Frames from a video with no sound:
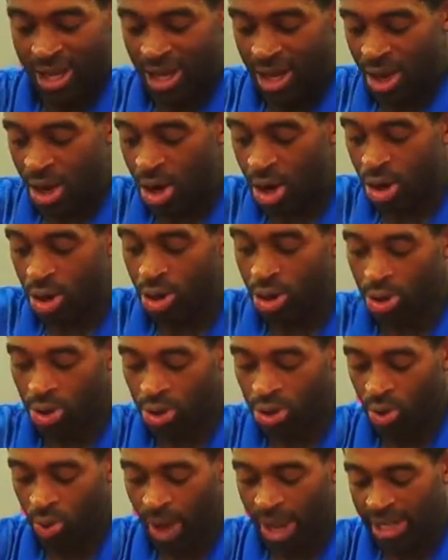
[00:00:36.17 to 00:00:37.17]

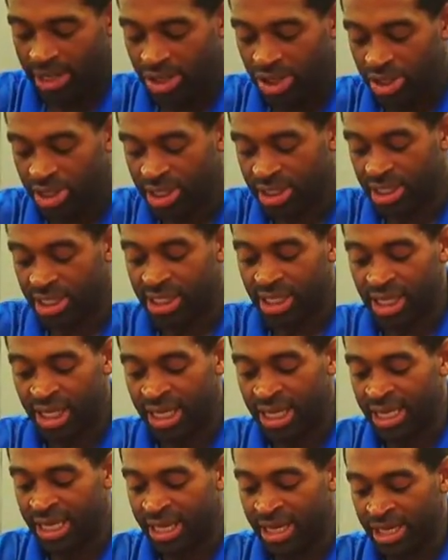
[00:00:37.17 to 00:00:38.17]
all the way till you get to the
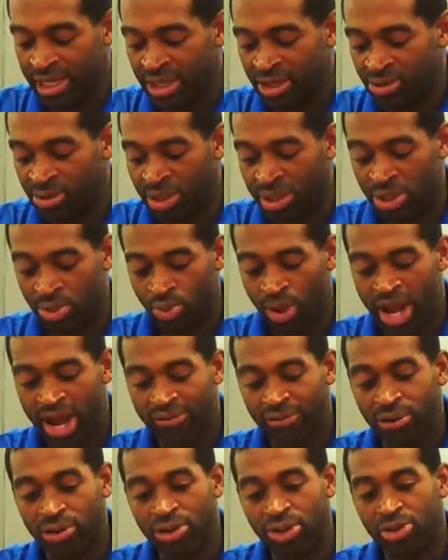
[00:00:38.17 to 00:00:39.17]
end, and when it
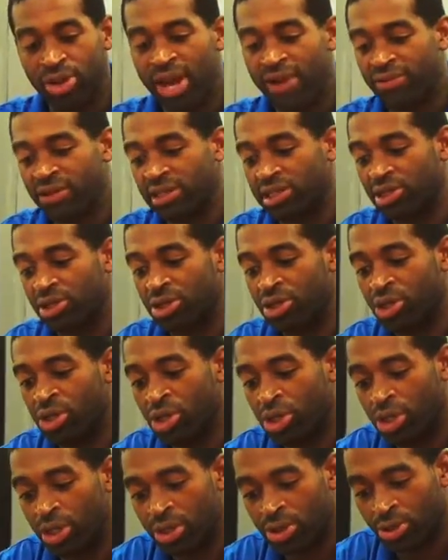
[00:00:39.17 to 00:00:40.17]
unravels, you have this little
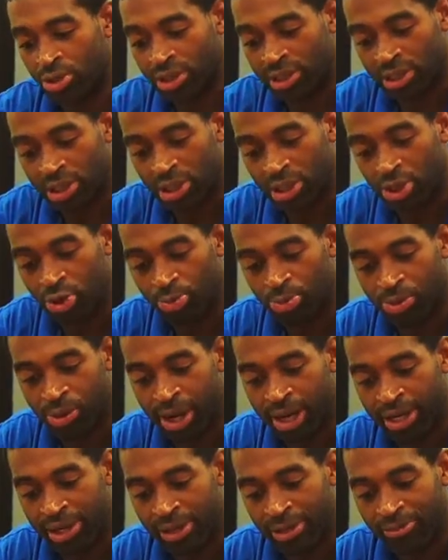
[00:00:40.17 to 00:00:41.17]
hook, this little loop
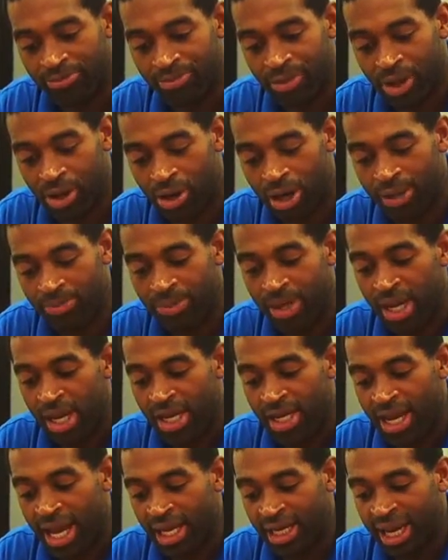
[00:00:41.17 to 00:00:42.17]
right here. Alright,
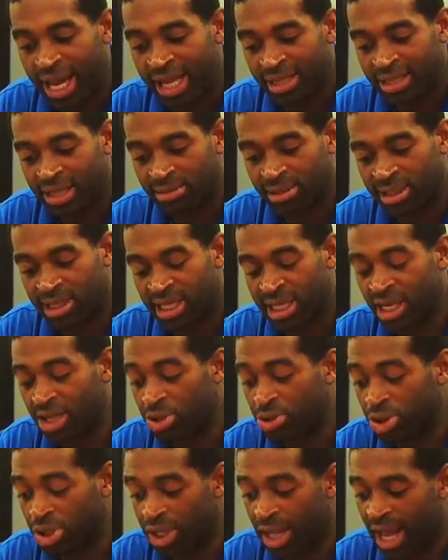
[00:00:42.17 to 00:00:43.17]
now 9 times out of 10
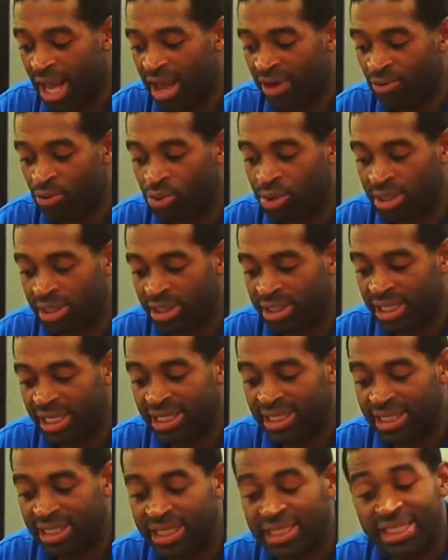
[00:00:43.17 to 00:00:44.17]
you should have one that
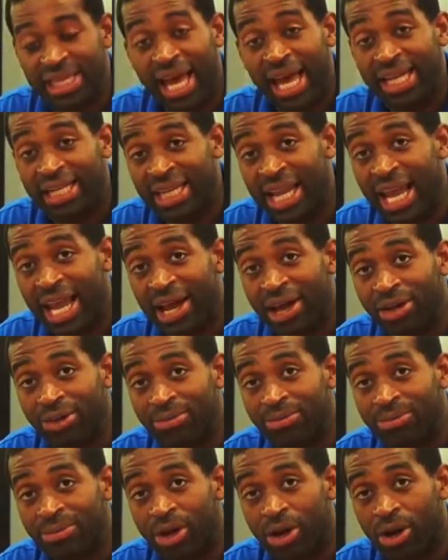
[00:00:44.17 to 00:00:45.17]
says this side down.
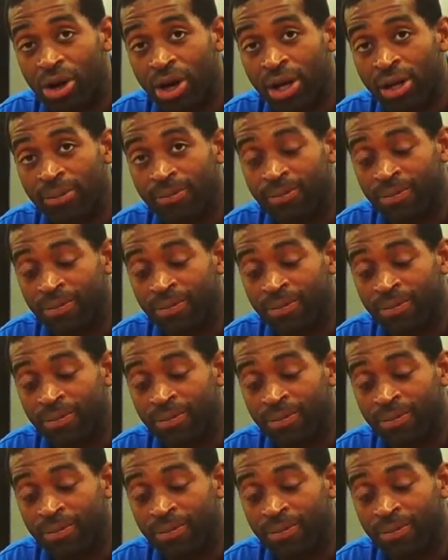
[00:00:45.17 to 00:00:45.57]
Alright,